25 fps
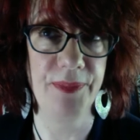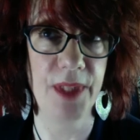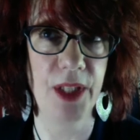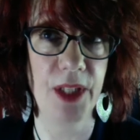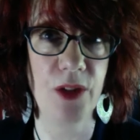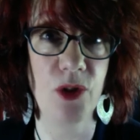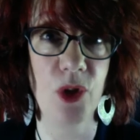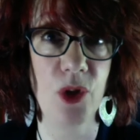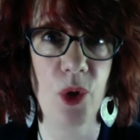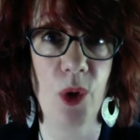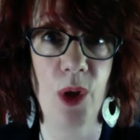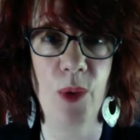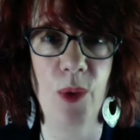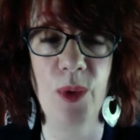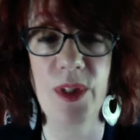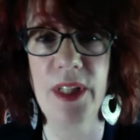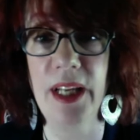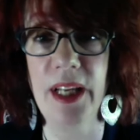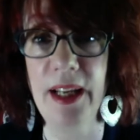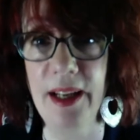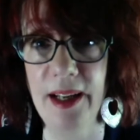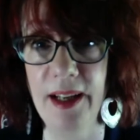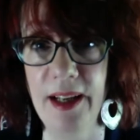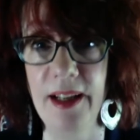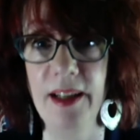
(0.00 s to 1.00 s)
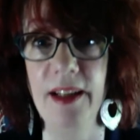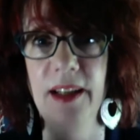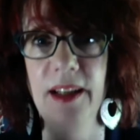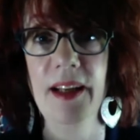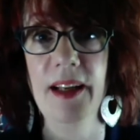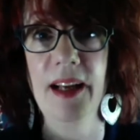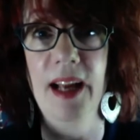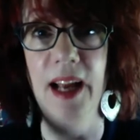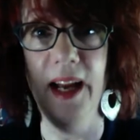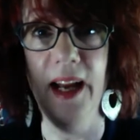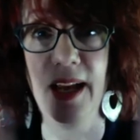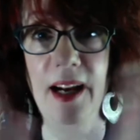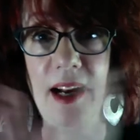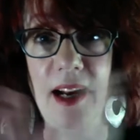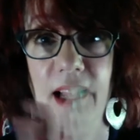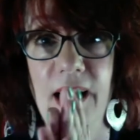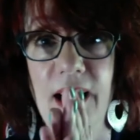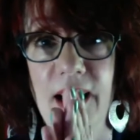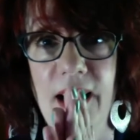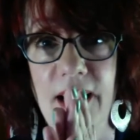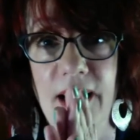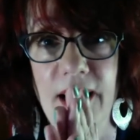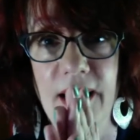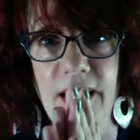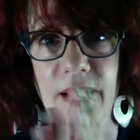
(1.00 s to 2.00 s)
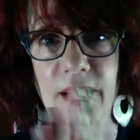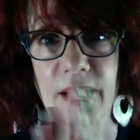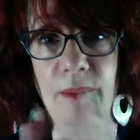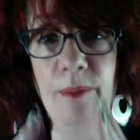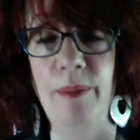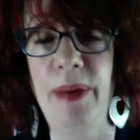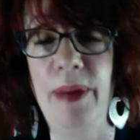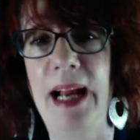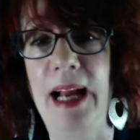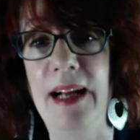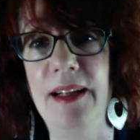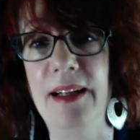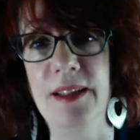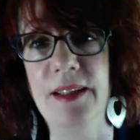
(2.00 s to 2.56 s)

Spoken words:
So I was hit head on at an impact